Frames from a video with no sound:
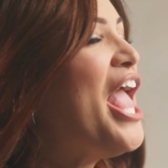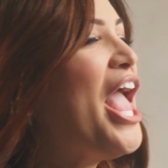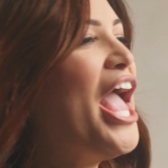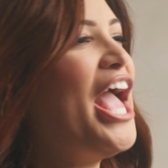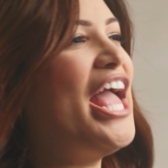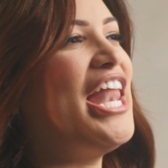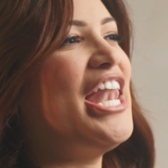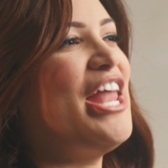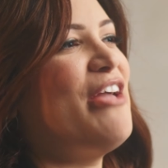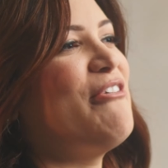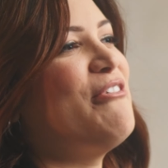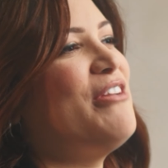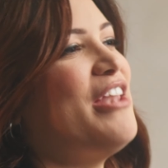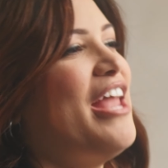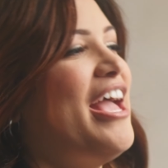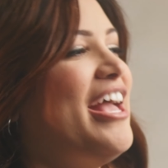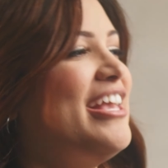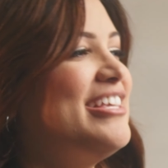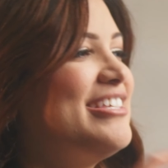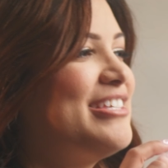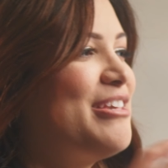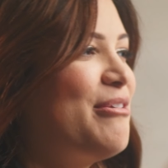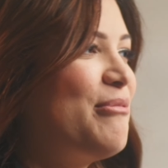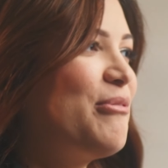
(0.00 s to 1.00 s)
and I would
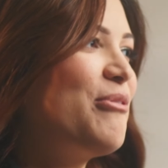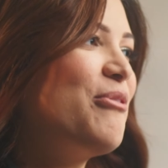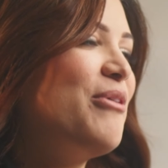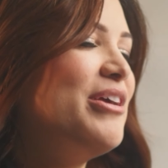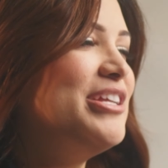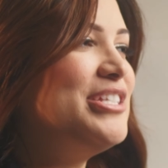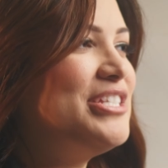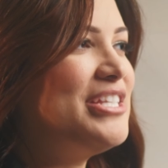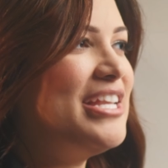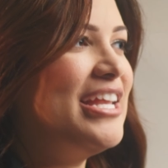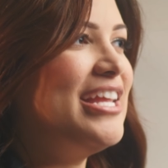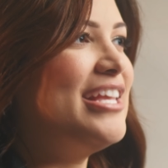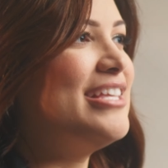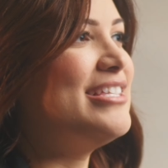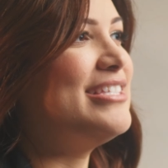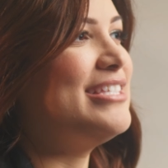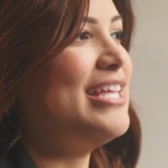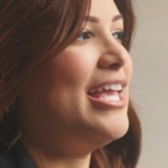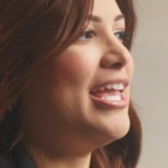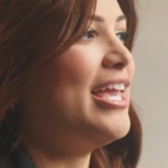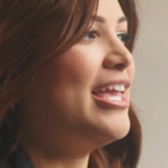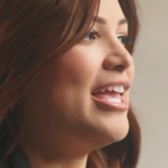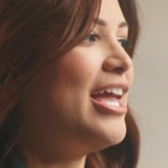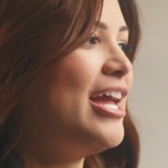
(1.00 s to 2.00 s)
ask him
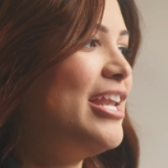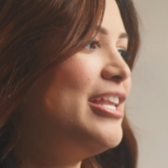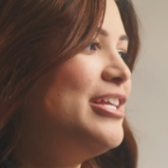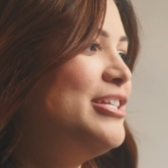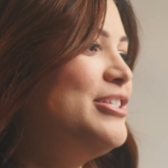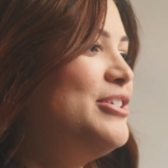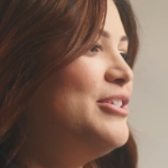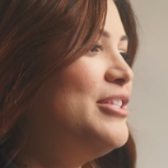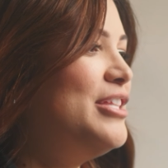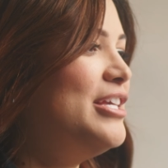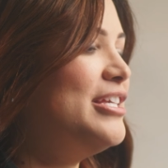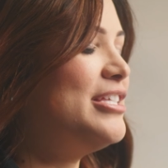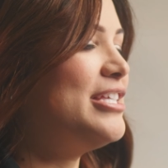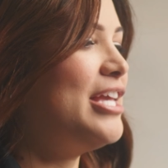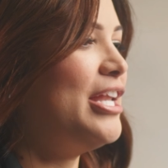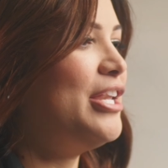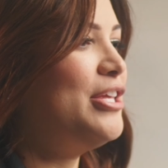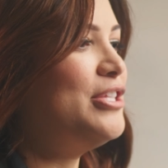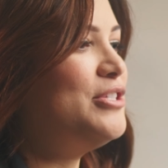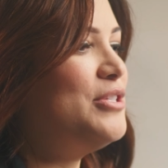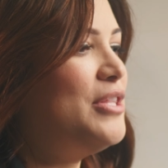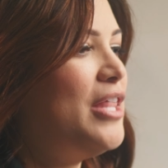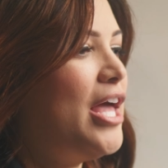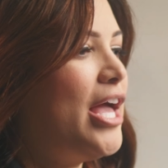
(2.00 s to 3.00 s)
questions like, how do you do this? How
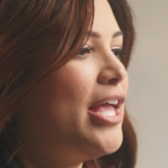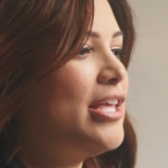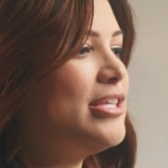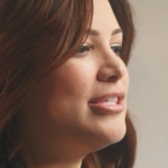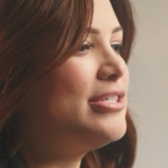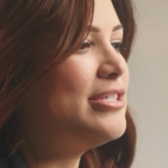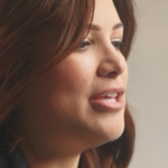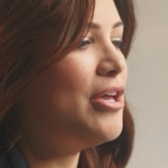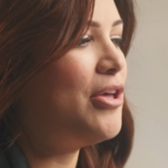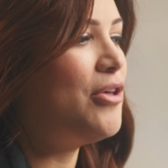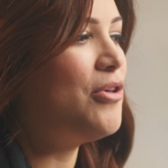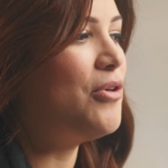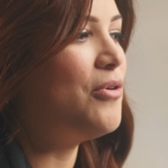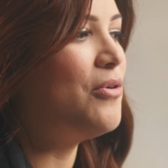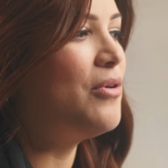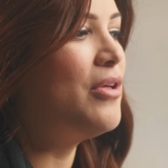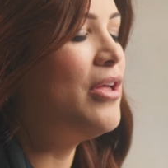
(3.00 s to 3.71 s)
do you do that? So